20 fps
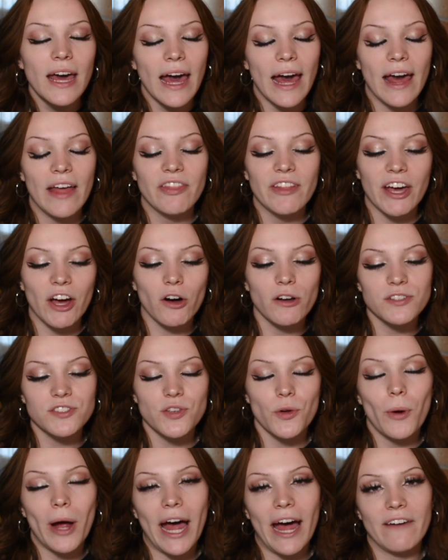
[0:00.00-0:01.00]
and they
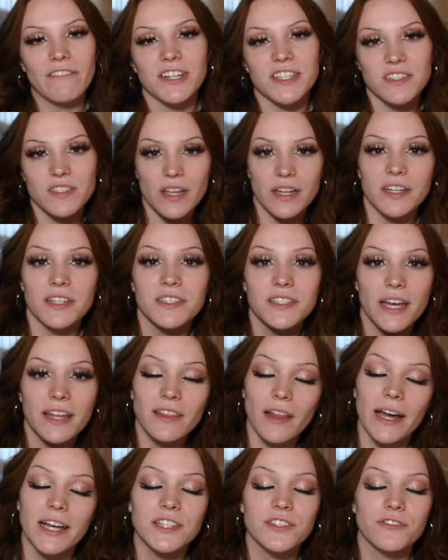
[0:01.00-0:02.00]
also have extended
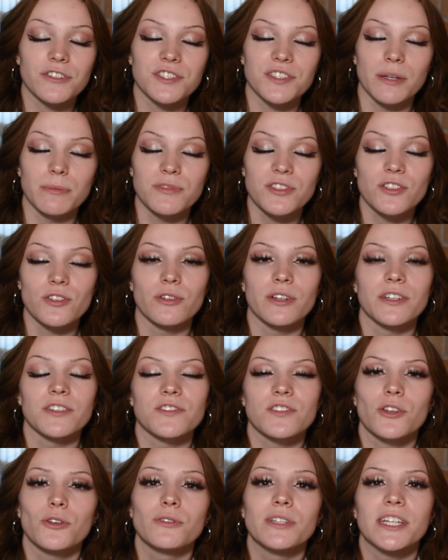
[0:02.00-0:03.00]
deadlines for some
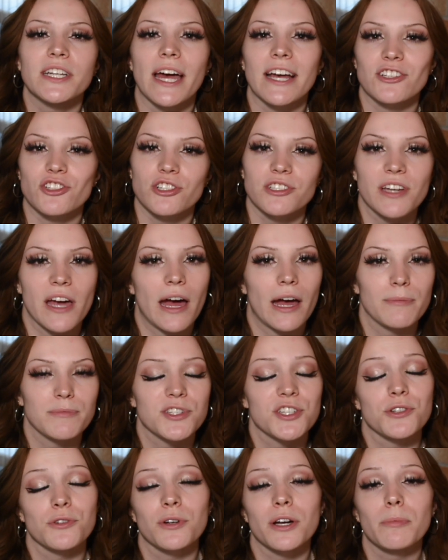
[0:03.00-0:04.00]
students who need extra time
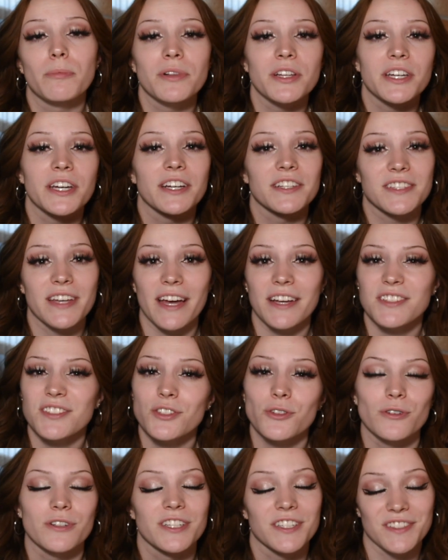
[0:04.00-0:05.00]
to complete a
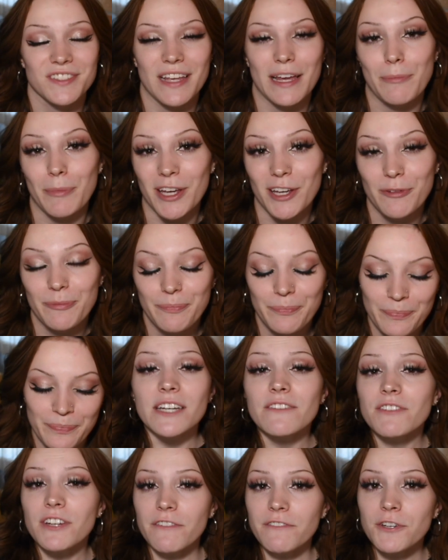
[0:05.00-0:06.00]
test or an assignment.
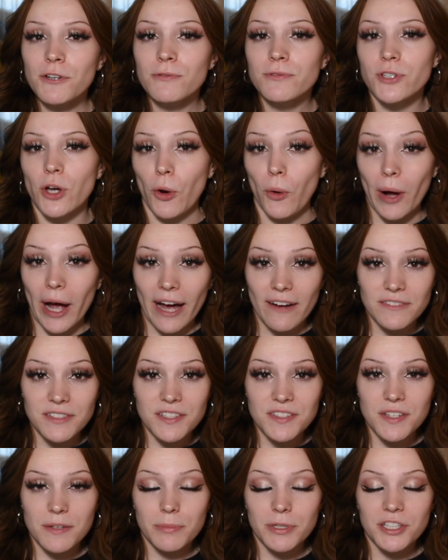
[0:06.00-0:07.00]
Even if you don't have
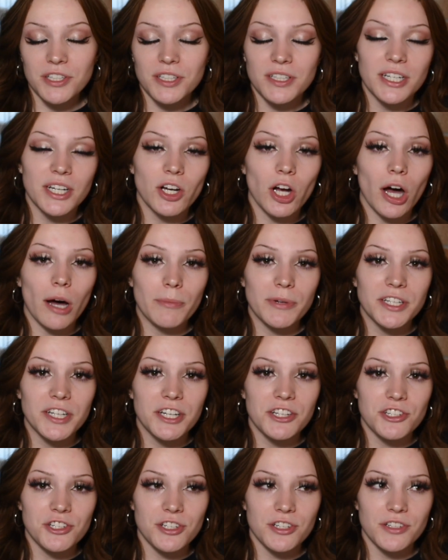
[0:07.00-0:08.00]
disability
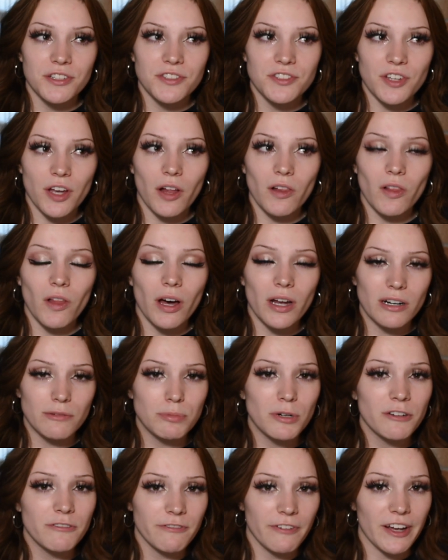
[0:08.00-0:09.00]
accommodations, a lot of
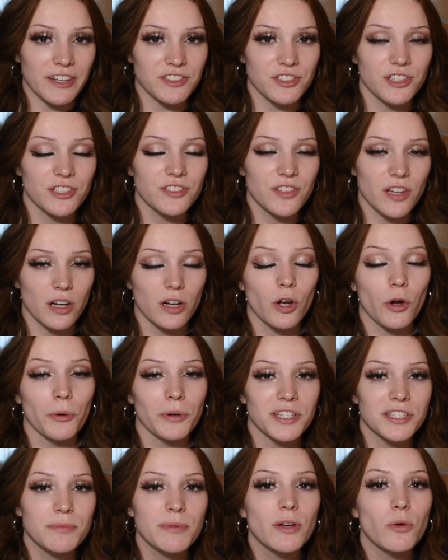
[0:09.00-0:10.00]
professors are
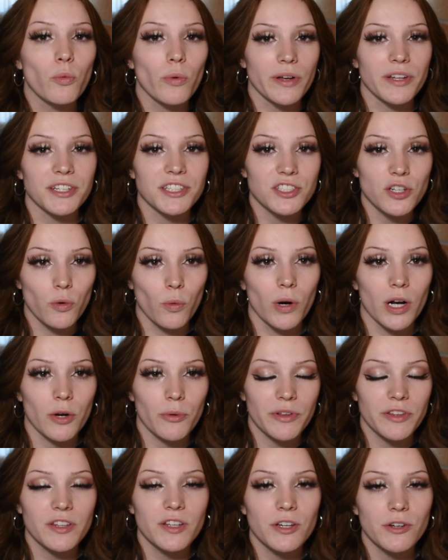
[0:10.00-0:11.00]
going to be willing to work
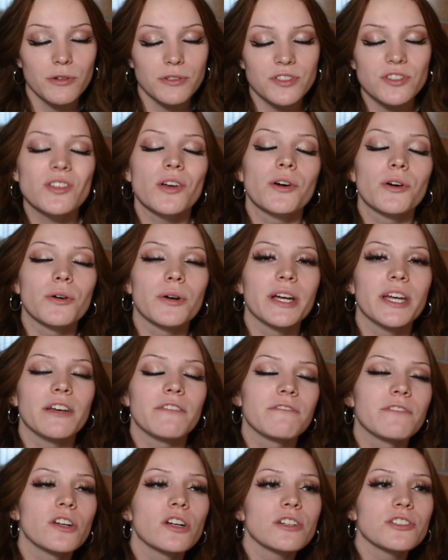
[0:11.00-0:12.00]
with you. So
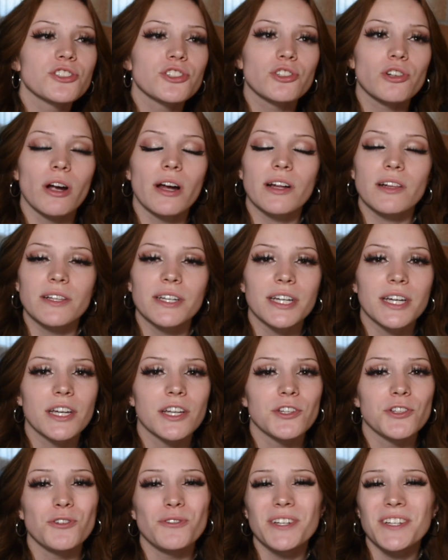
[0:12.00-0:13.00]
if you're struggling
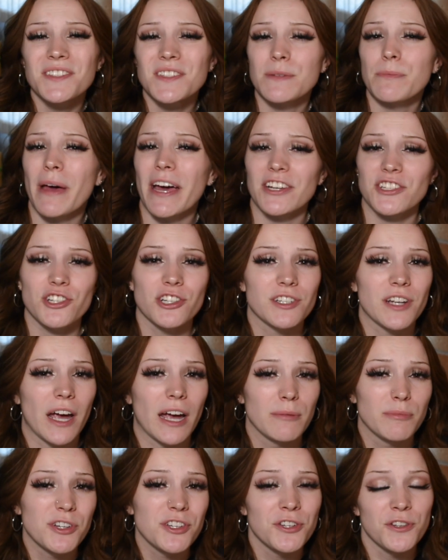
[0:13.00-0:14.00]
and you need some extra
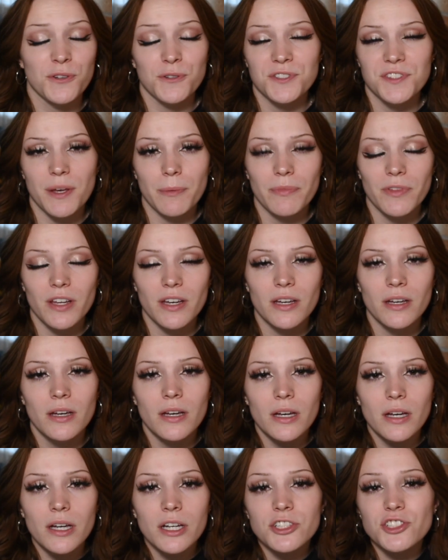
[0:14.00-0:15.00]
time to do something,
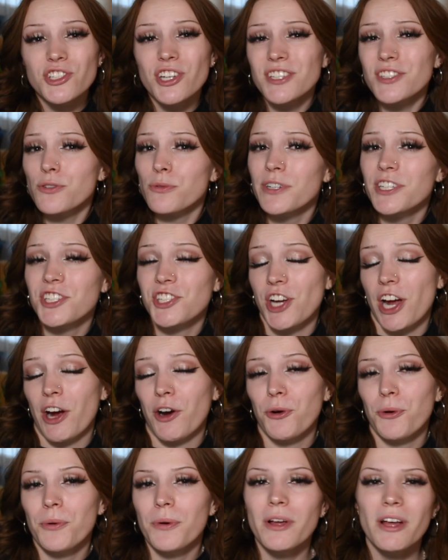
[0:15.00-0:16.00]
just reach
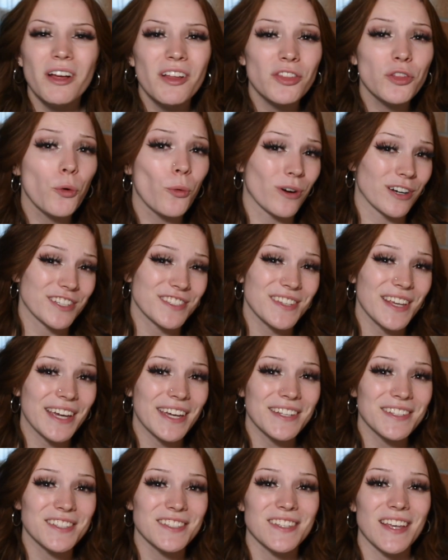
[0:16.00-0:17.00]
out. The worst they
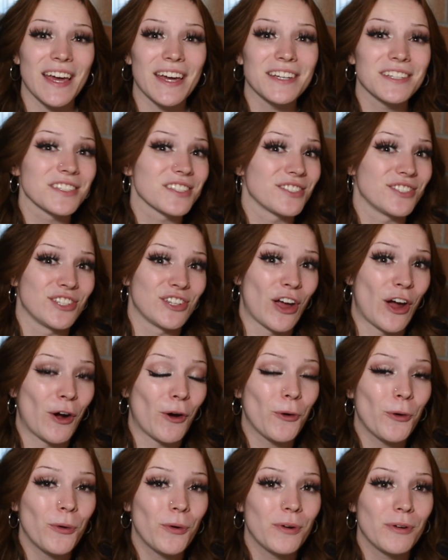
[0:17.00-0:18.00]
can say is
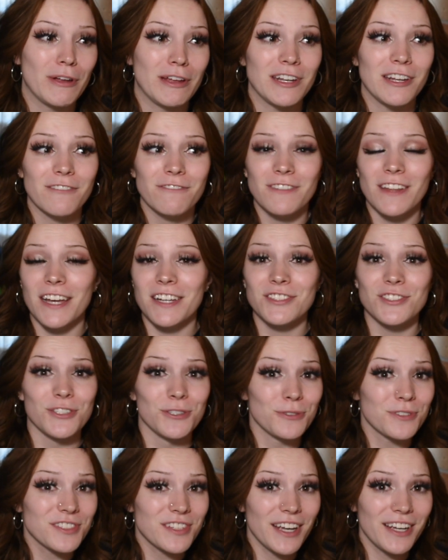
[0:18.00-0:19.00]
no, and if they
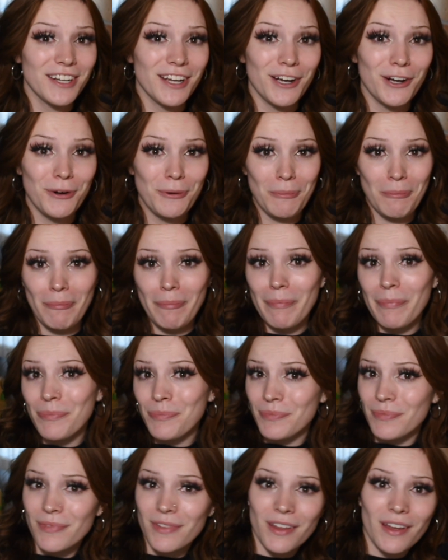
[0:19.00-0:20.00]
do say no,
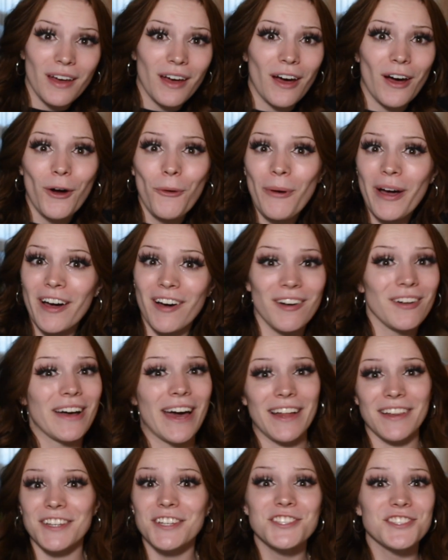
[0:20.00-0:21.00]
oh well,
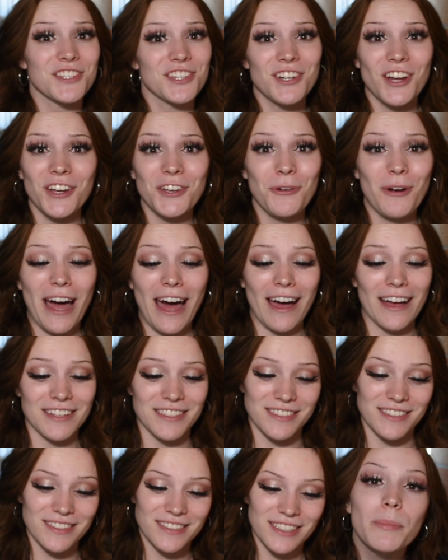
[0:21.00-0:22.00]
at least you know you
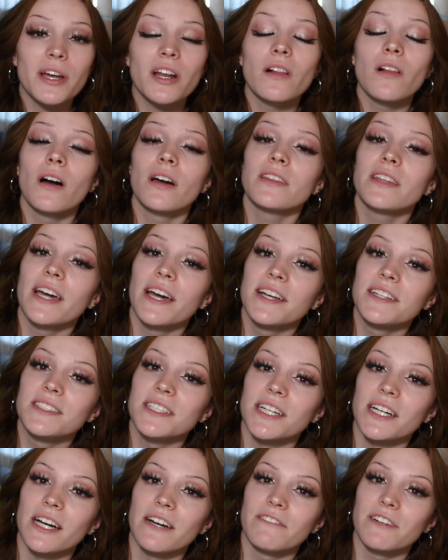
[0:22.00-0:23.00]
asked. But along the
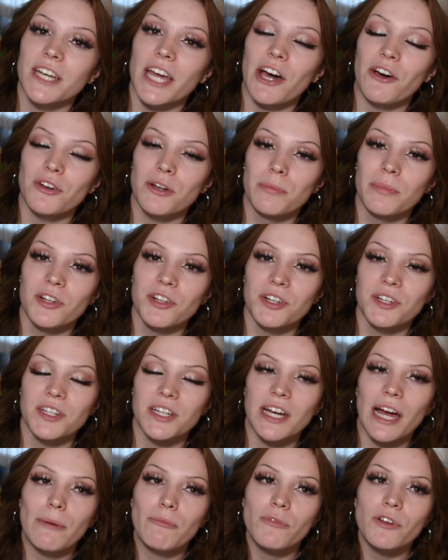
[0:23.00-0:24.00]
idea of
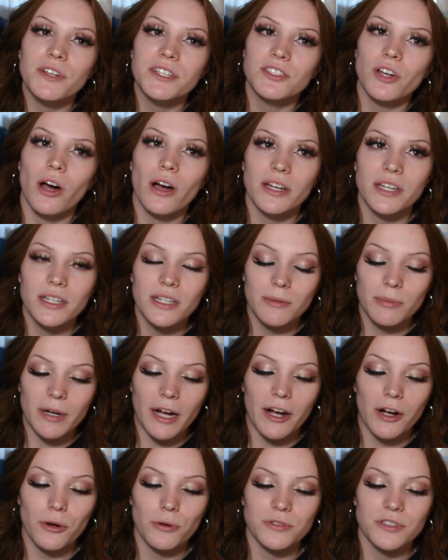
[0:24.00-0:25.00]
accountability, I'm really talking
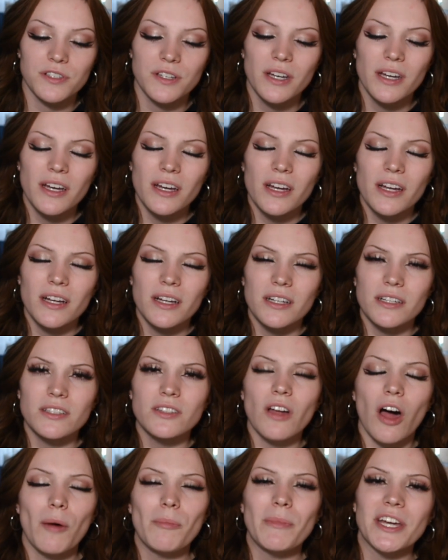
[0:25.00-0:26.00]
about
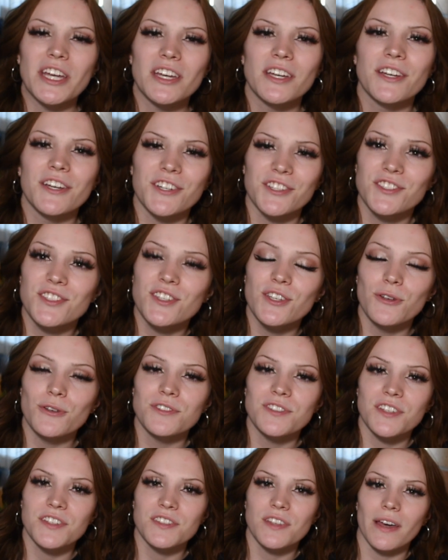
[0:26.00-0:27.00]
not making
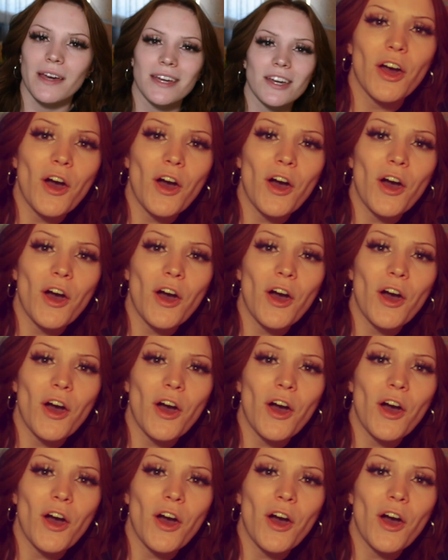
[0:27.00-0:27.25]
excuses like,